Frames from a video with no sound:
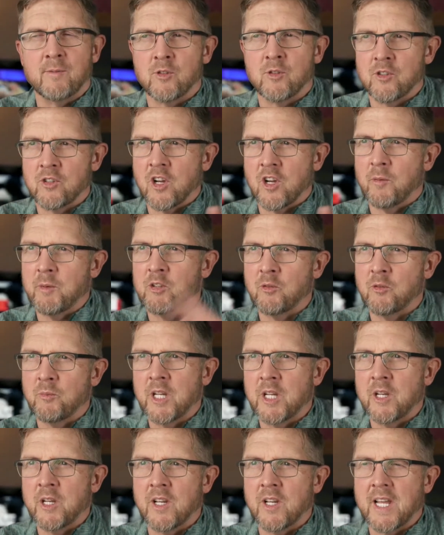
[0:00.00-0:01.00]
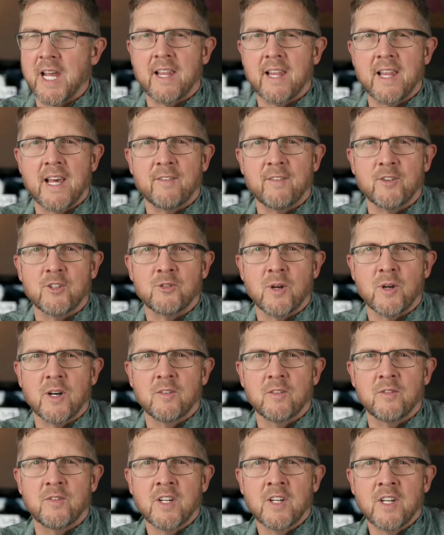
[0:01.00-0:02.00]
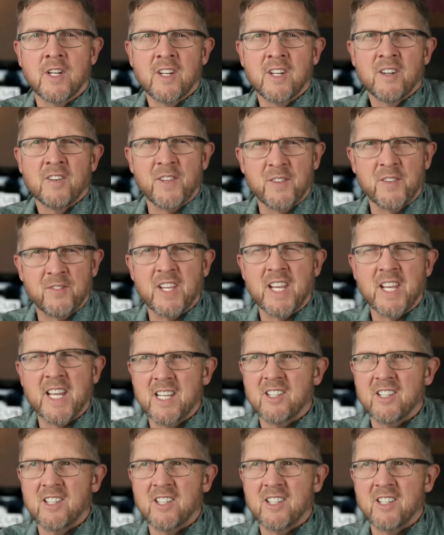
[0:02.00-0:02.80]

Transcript: So it's got to be somebody who can get there for 12:15.